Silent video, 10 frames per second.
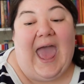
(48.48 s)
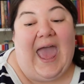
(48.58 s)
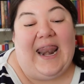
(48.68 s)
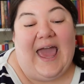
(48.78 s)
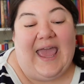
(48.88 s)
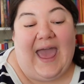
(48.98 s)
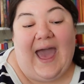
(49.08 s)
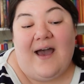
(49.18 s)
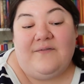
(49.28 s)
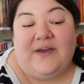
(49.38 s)
and I
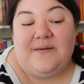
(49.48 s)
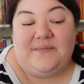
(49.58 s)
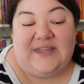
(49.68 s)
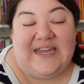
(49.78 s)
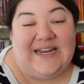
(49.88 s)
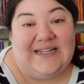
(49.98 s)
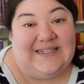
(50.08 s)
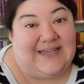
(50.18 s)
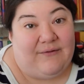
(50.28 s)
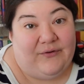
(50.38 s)
have completed
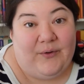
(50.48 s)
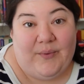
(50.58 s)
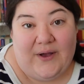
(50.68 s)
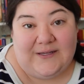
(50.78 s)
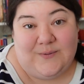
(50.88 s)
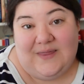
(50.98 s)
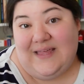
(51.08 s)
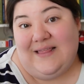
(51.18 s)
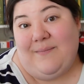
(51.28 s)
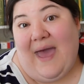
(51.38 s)
several books
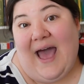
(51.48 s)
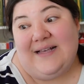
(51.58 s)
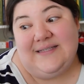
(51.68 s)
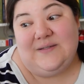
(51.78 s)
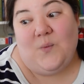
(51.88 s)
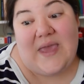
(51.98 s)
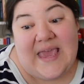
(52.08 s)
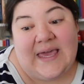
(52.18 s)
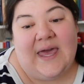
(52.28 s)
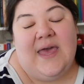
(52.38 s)
within the past
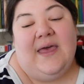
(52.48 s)
week